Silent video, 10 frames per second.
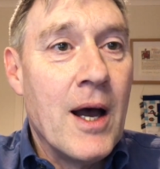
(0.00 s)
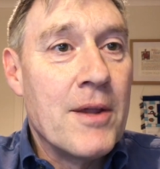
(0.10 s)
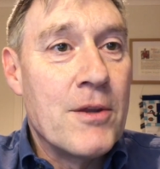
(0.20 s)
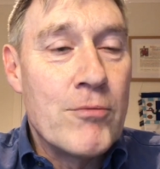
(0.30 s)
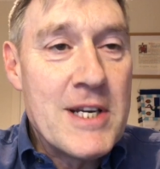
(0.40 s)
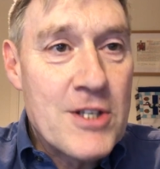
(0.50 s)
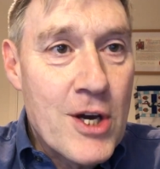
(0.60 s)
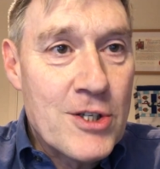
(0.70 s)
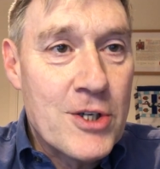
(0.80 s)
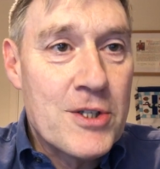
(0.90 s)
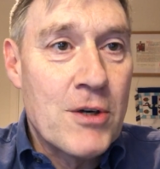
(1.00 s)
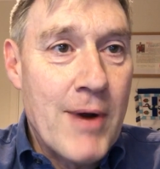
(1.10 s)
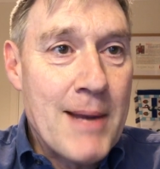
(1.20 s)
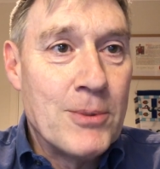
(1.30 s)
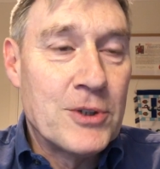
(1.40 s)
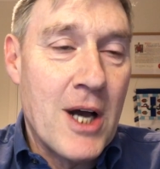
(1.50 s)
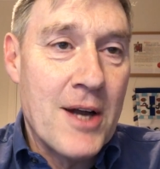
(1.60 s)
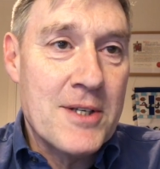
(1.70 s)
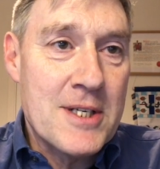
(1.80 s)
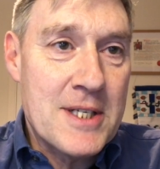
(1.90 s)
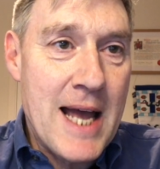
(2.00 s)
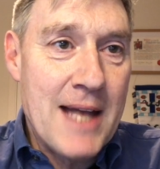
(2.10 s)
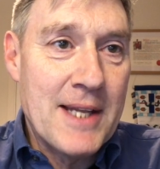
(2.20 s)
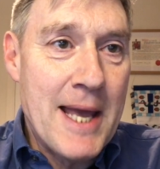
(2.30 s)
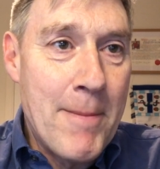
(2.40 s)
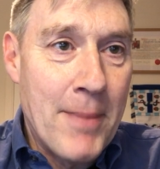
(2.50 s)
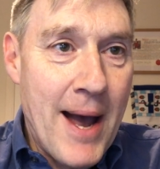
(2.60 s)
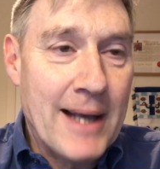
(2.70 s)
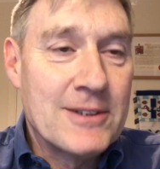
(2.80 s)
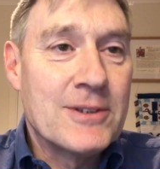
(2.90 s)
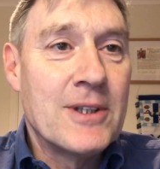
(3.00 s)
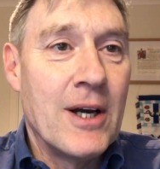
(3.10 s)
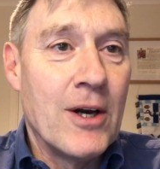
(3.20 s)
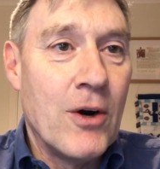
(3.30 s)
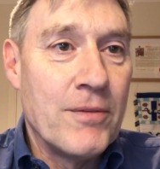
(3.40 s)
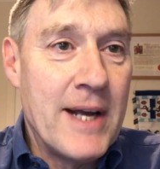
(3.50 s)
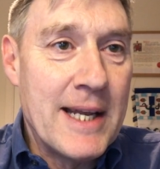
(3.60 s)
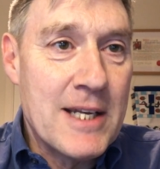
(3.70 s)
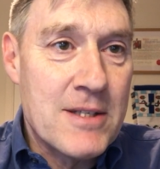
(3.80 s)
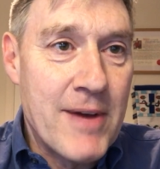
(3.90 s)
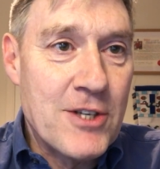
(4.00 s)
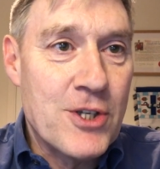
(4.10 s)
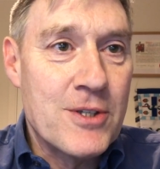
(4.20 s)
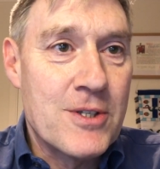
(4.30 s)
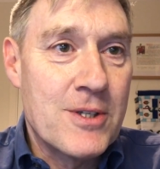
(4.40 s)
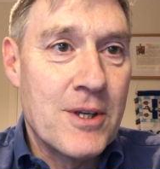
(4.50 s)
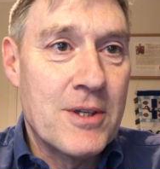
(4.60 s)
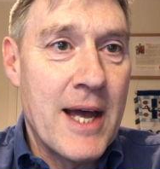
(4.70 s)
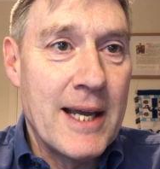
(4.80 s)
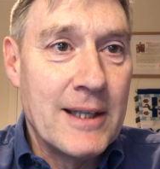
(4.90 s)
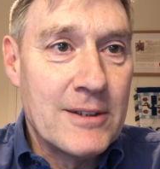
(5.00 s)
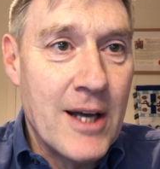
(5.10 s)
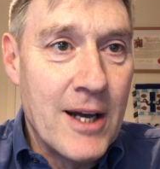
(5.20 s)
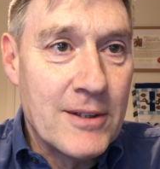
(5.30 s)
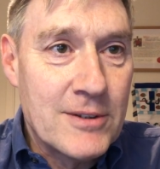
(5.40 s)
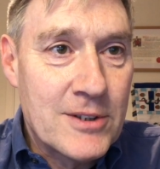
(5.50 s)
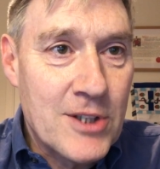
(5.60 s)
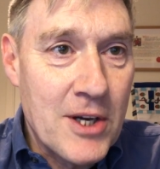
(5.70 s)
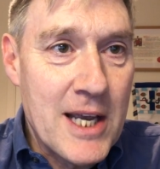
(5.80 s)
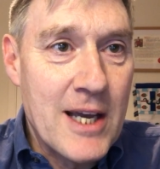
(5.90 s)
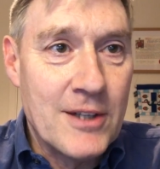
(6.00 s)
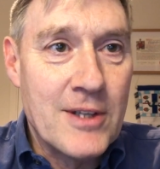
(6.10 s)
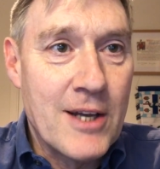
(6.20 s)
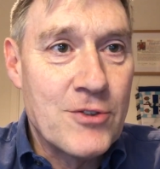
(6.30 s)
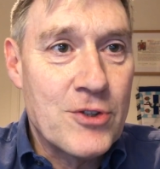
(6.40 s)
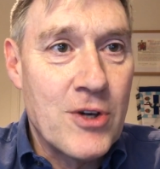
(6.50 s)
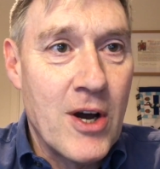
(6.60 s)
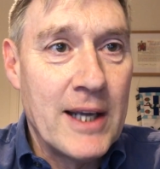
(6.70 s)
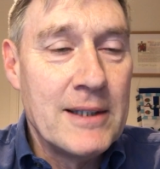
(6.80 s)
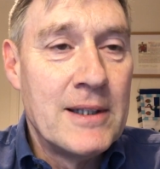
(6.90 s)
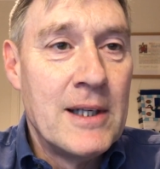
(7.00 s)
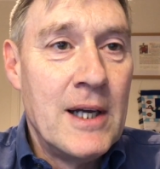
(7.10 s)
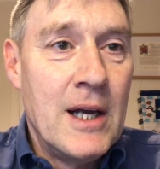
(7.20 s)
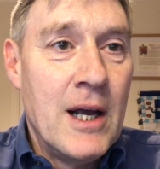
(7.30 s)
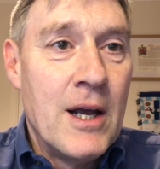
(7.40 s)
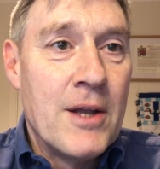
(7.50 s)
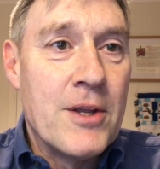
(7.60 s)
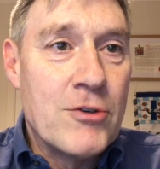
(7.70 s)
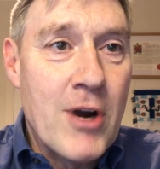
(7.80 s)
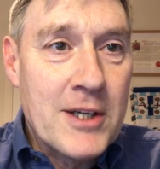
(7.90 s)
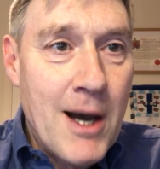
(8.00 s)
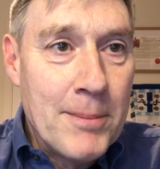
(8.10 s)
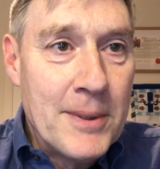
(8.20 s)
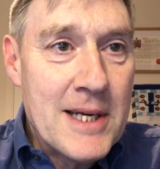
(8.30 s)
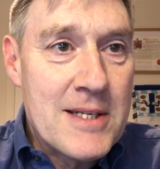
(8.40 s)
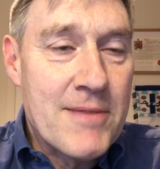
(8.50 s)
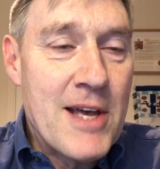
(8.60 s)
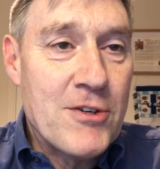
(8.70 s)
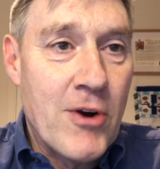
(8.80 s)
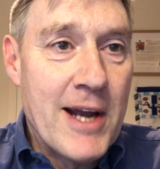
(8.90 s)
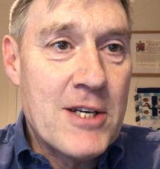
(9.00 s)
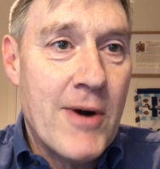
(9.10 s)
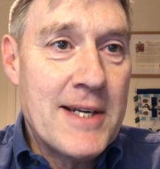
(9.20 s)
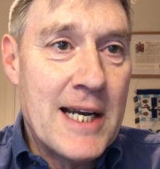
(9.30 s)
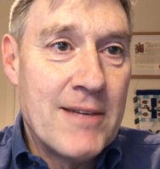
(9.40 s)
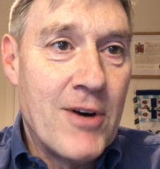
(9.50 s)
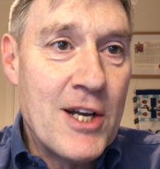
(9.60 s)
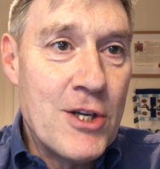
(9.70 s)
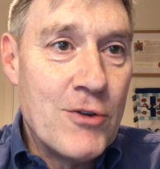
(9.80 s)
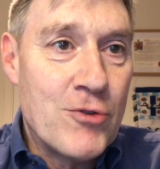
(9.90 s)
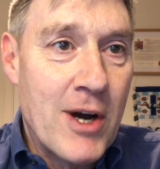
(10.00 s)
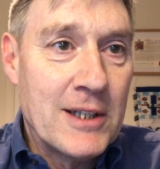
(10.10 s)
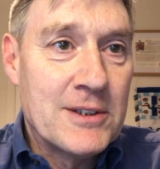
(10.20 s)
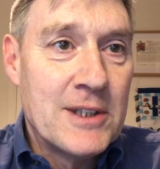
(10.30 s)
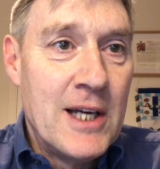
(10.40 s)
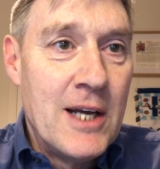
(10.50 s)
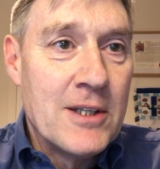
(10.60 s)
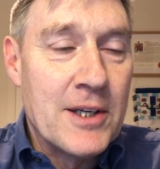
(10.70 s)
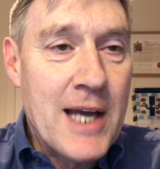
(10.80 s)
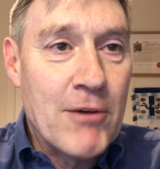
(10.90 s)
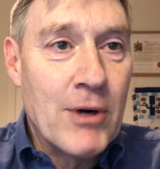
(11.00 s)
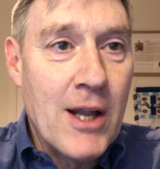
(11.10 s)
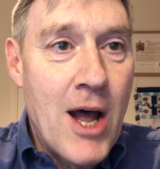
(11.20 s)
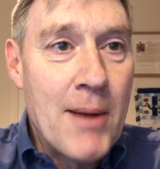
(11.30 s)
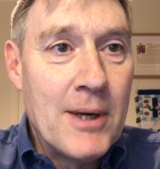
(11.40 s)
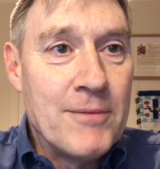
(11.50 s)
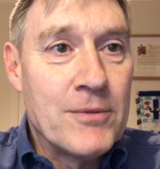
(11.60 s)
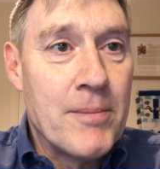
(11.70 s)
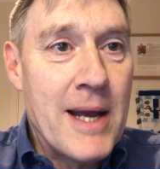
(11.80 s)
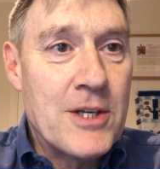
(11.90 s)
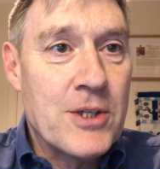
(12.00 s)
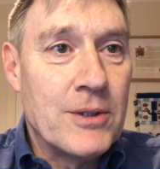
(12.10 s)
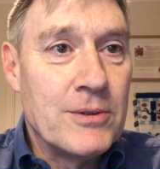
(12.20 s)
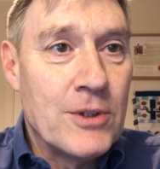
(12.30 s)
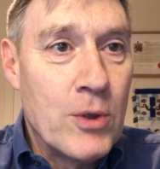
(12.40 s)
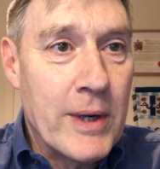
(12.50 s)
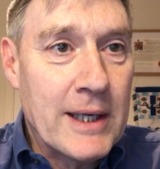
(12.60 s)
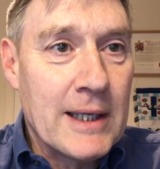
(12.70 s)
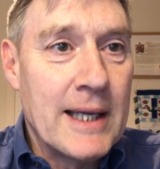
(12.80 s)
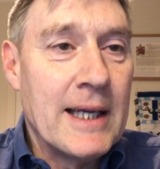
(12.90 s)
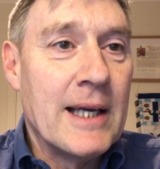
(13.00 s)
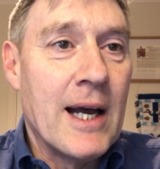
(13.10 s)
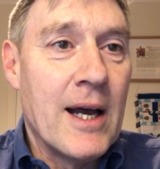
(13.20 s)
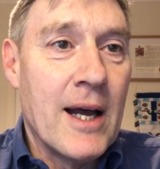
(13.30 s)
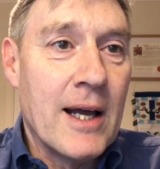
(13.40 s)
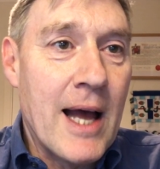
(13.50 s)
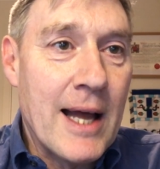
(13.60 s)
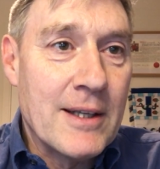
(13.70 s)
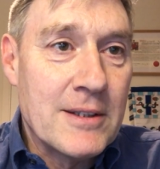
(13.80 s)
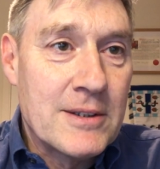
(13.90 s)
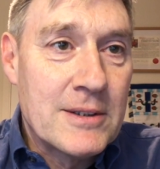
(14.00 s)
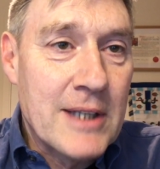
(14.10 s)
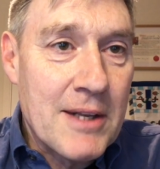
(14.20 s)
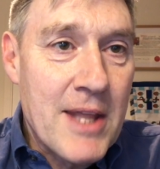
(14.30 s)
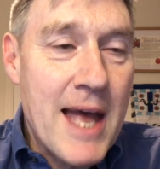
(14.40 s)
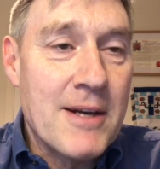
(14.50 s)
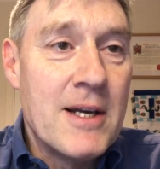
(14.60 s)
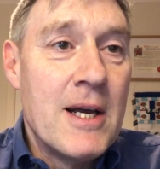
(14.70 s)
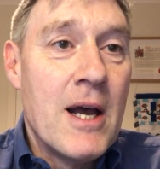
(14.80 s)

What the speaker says: the researchers are able to understand the impact of any interventions that they study and try. The drug companies, if they're trying to identify new drugs, can get reliable information quickly and can then